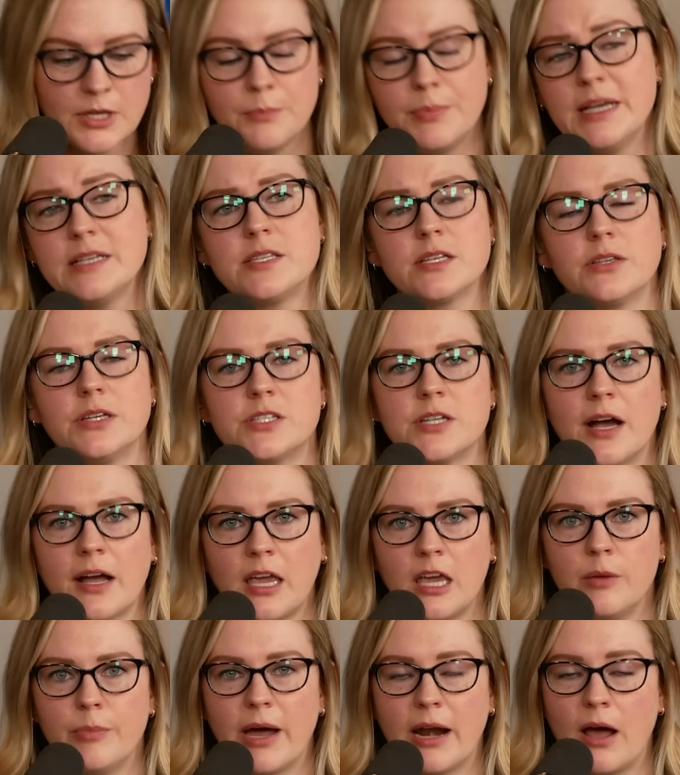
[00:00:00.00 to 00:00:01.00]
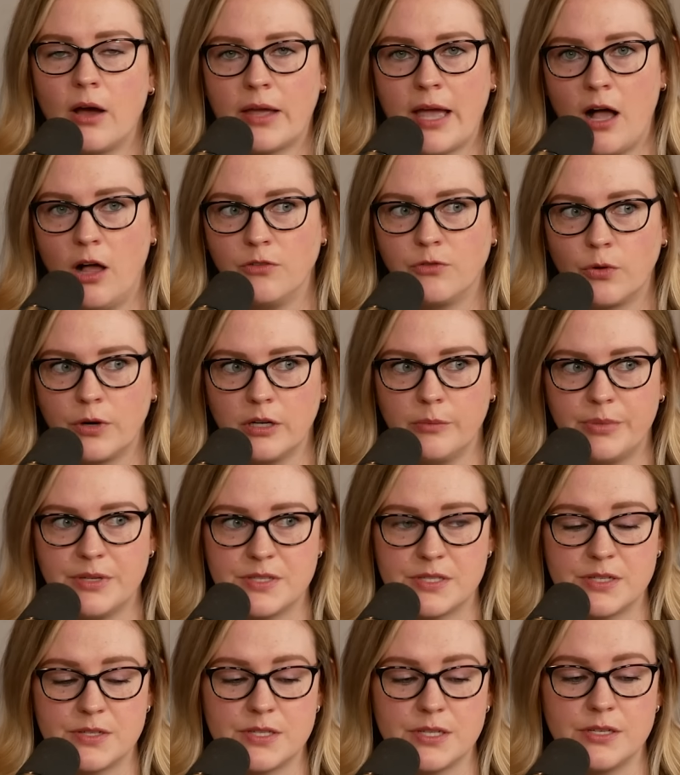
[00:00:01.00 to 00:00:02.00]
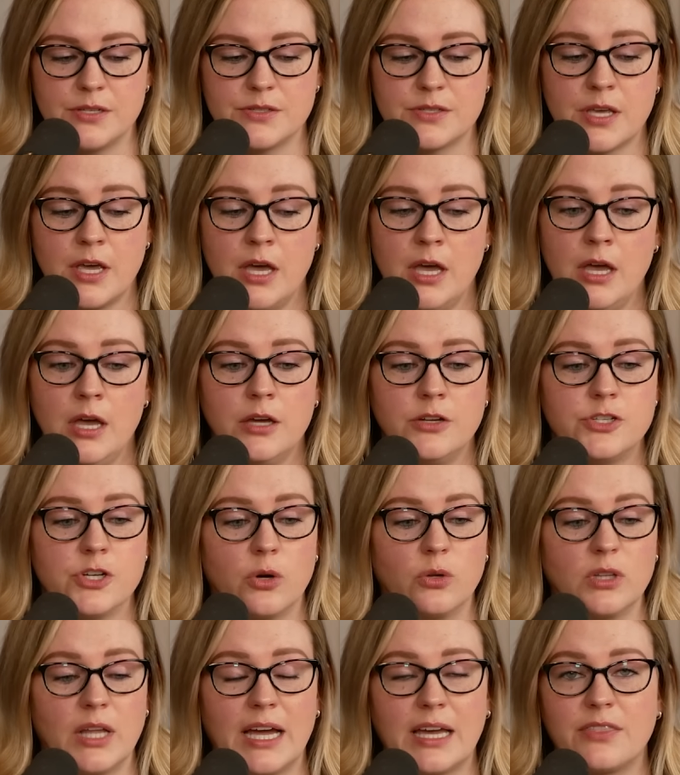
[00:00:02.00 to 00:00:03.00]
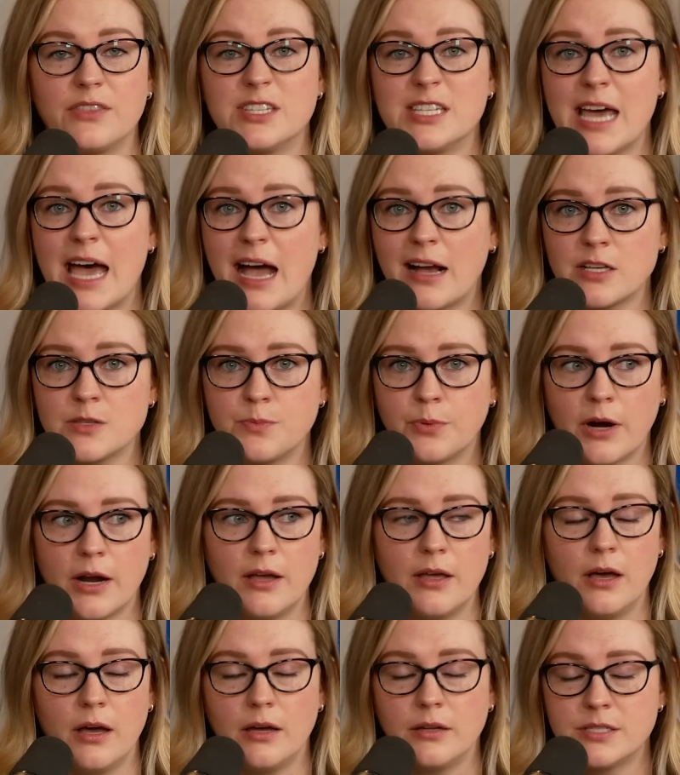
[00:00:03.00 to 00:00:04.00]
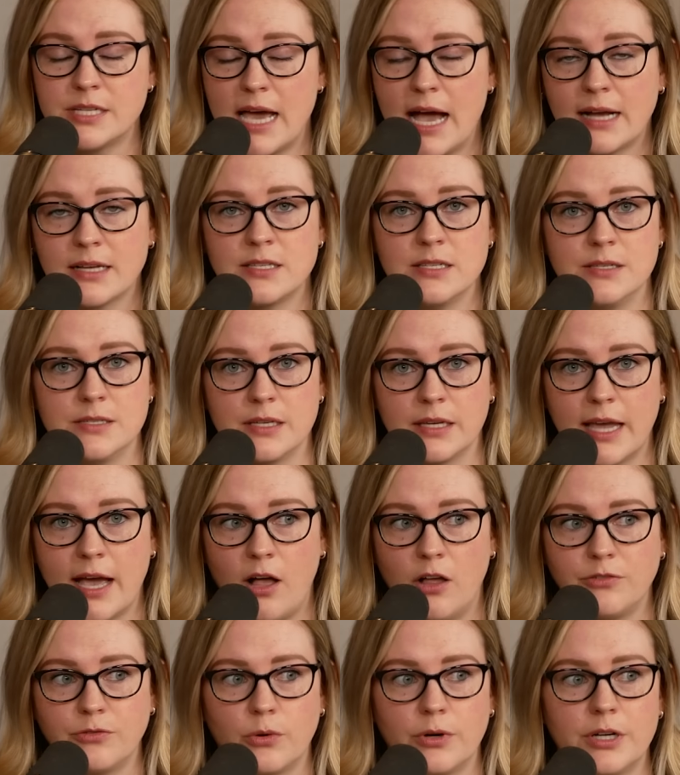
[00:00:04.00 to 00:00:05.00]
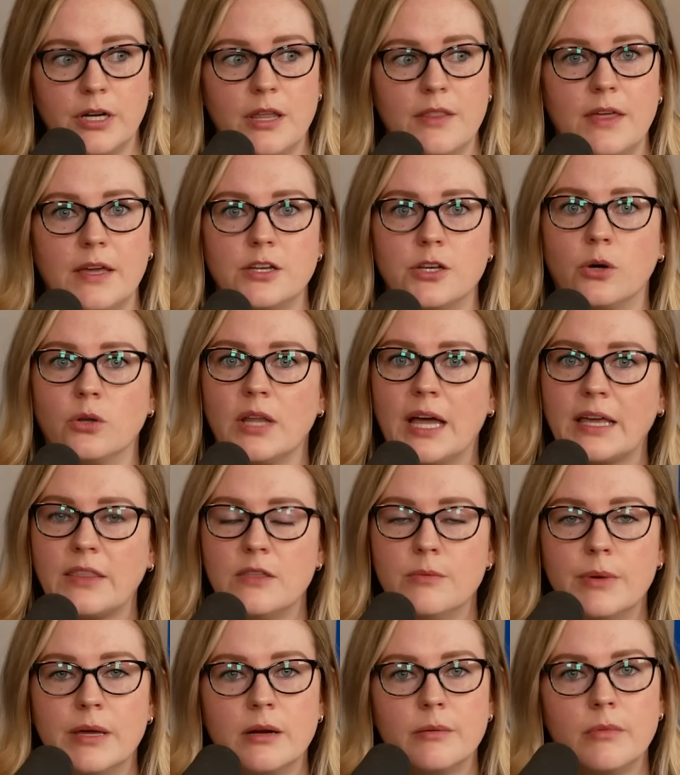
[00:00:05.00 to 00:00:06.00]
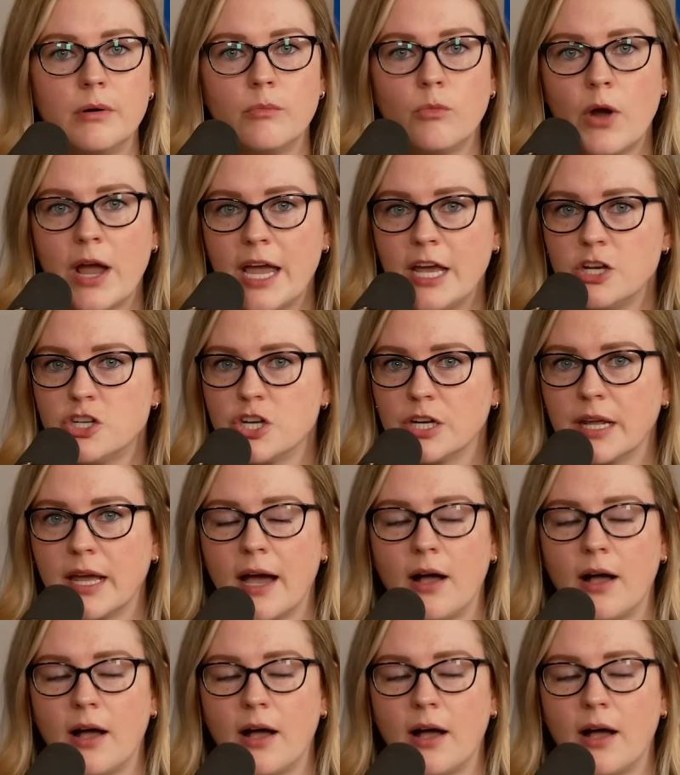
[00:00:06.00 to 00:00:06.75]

Basically talking about how California businesses don't like the taxes in California. They don't like the minimum wage in